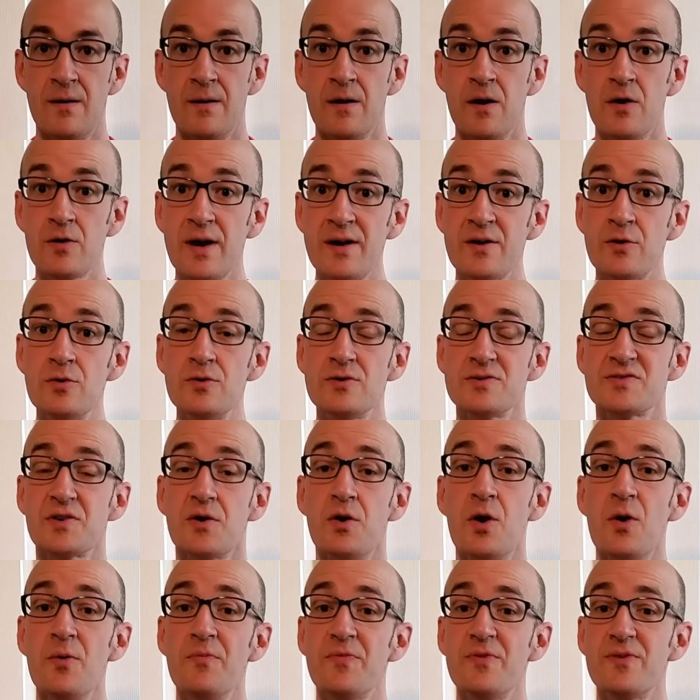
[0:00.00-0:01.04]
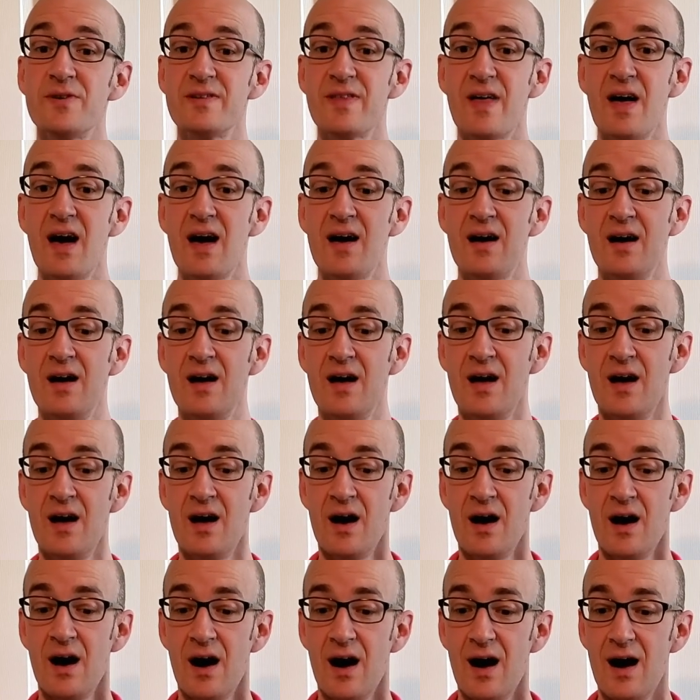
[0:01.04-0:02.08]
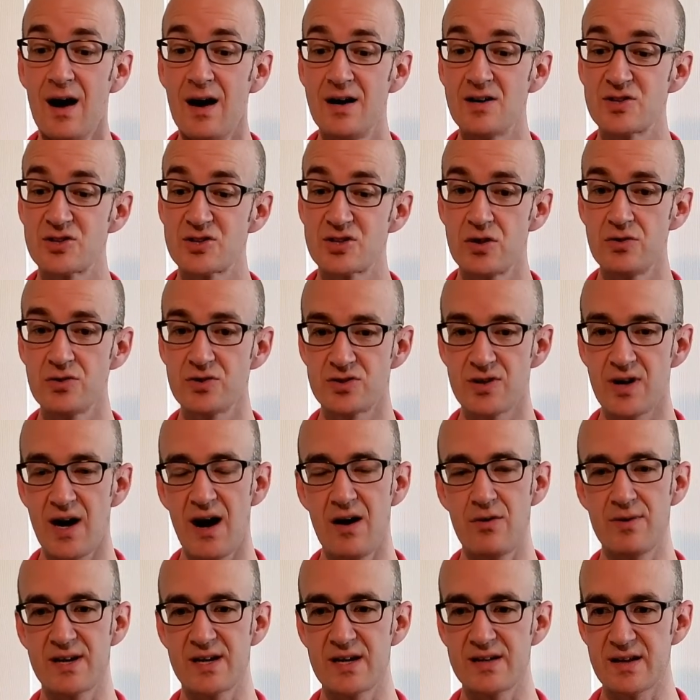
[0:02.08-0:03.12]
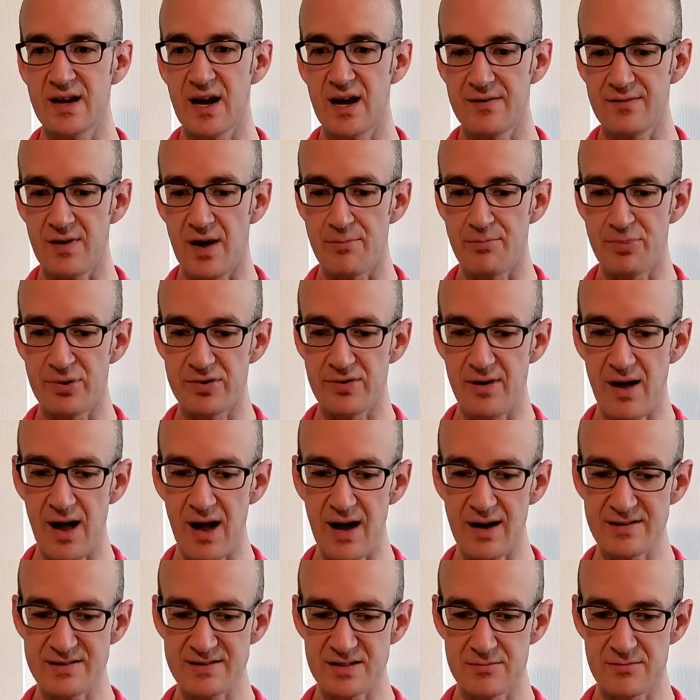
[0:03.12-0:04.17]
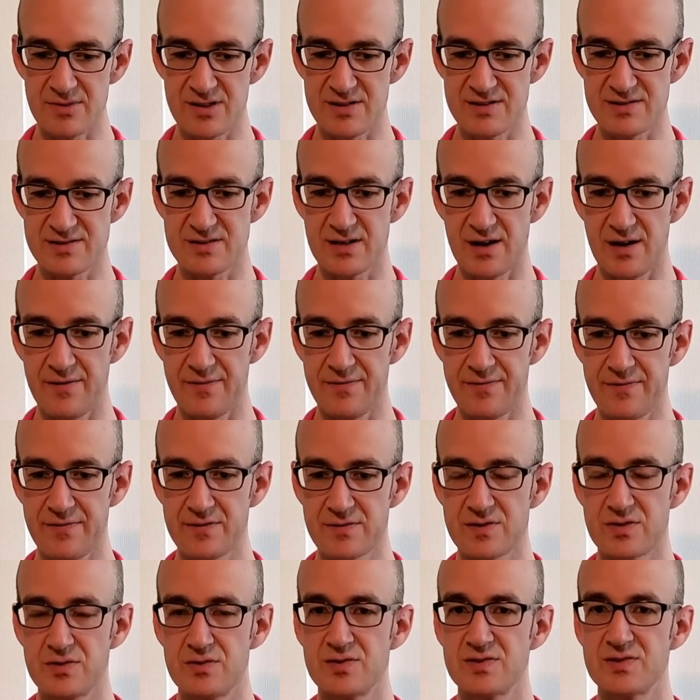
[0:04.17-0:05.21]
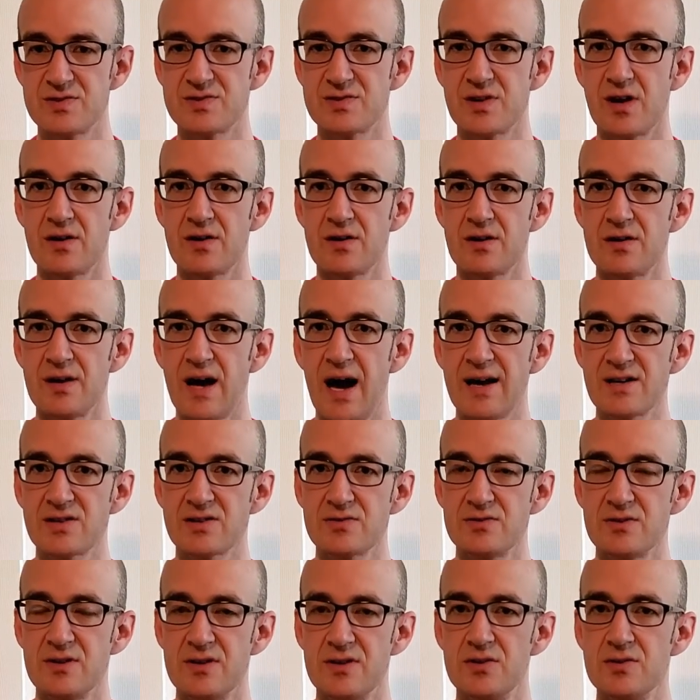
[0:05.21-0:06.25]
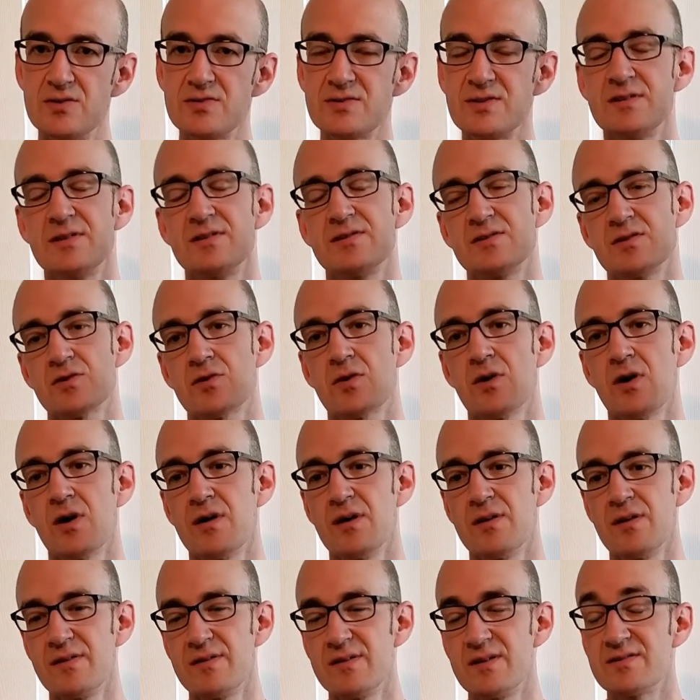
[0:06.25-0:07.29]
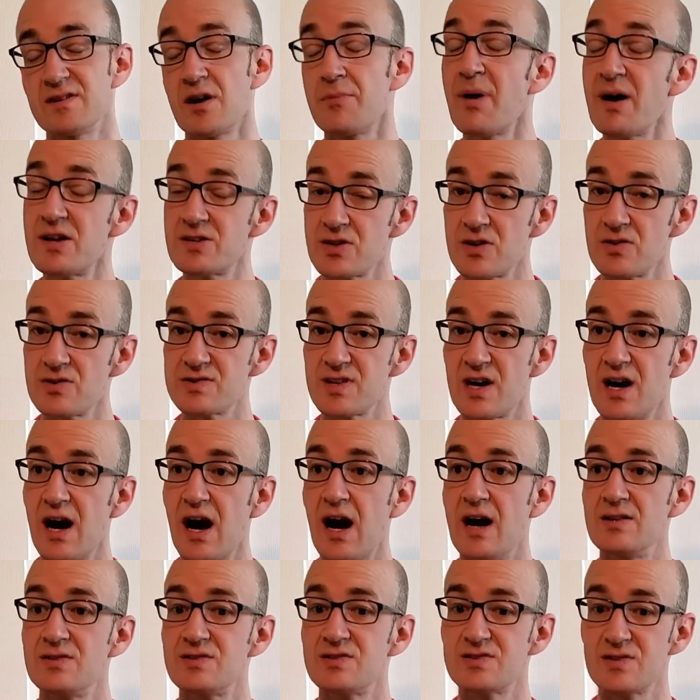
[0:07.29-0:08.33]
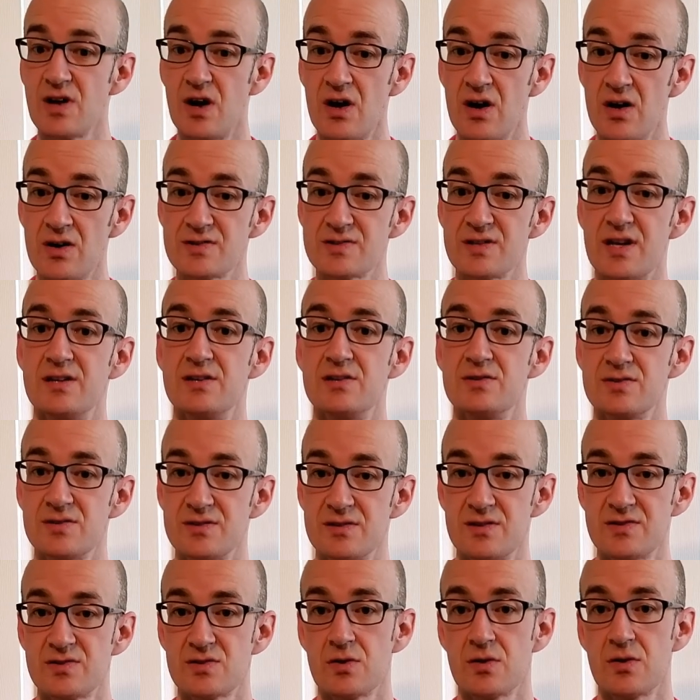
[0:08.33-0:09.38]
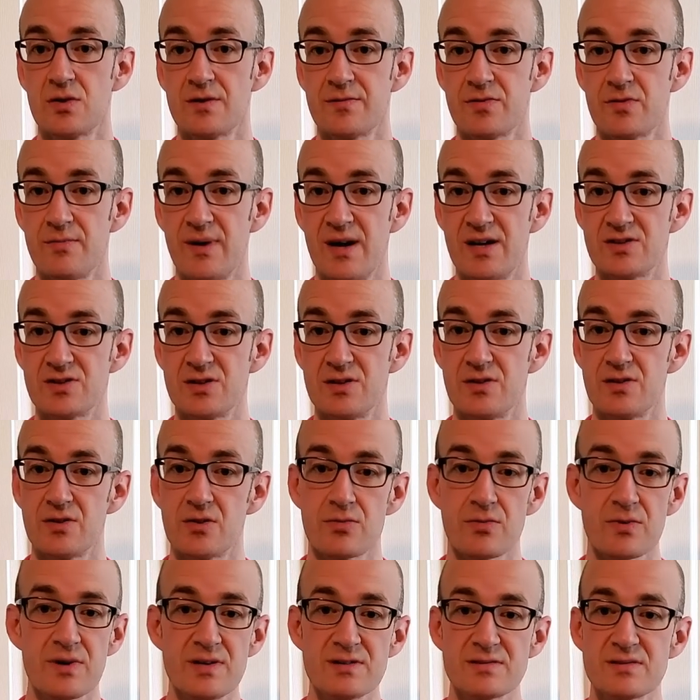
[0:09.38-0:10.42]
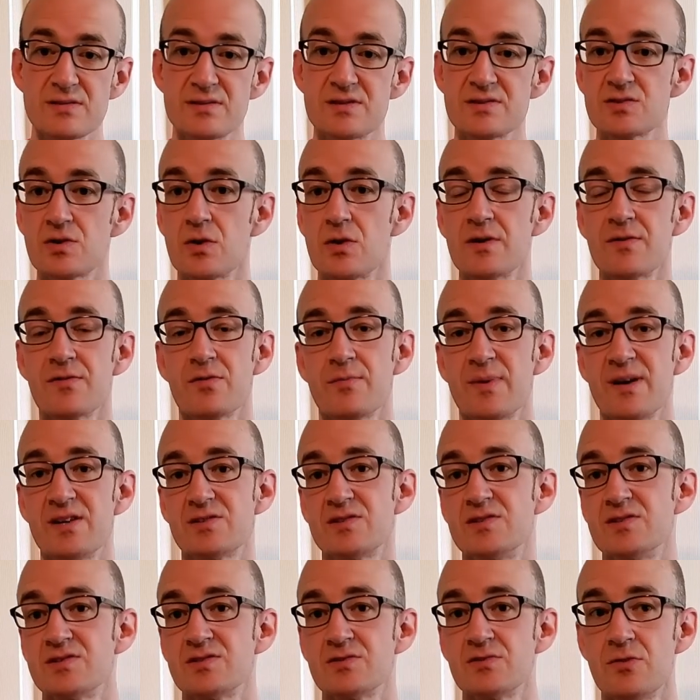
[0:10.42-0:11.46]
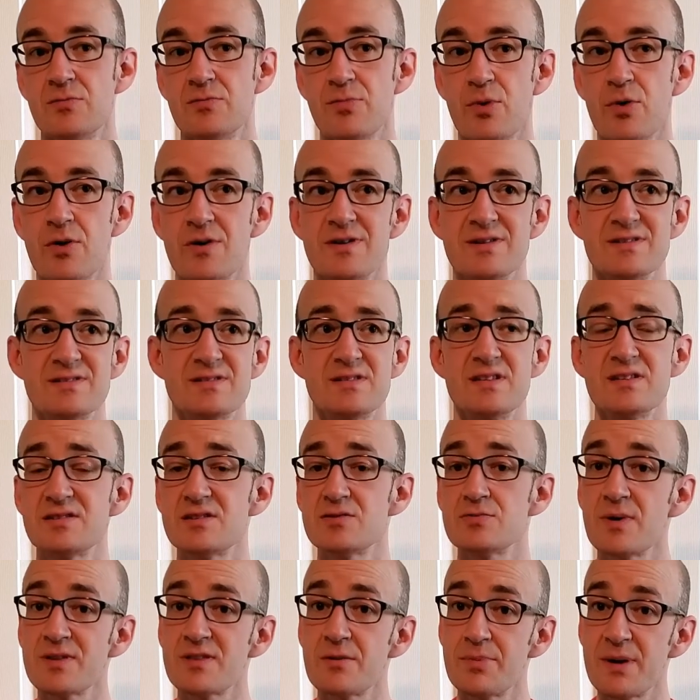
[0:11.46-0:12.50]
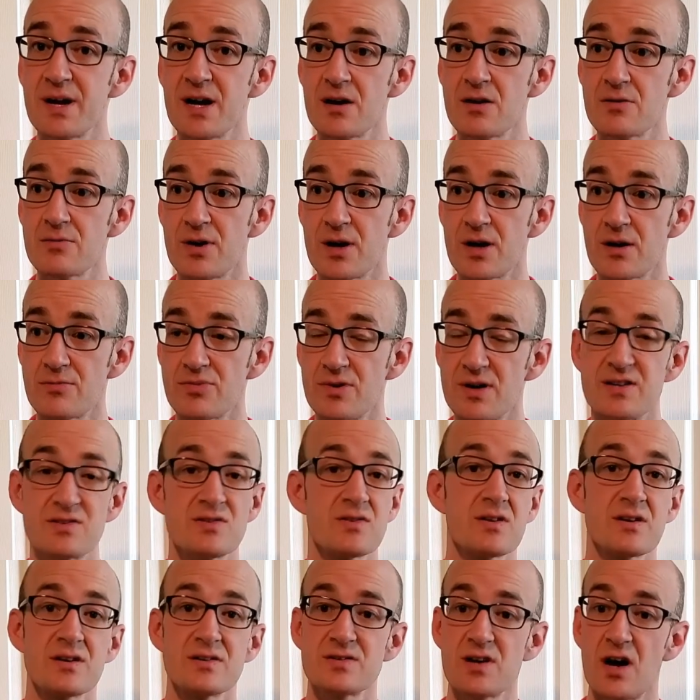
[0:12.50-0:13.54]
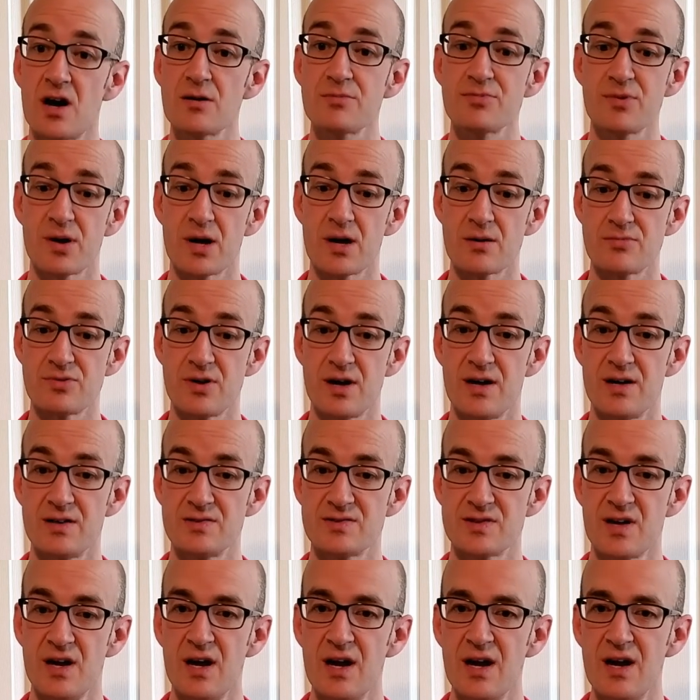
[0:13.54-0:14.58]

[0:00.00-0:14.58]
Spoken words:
Okay, cool. So hopefully that showed you how we can kind of apply some of this stuff to start actually using these arpeggios on songs and using this chord information. The reason this chord information is so important is this is what the piano player plays or the guitar player plays.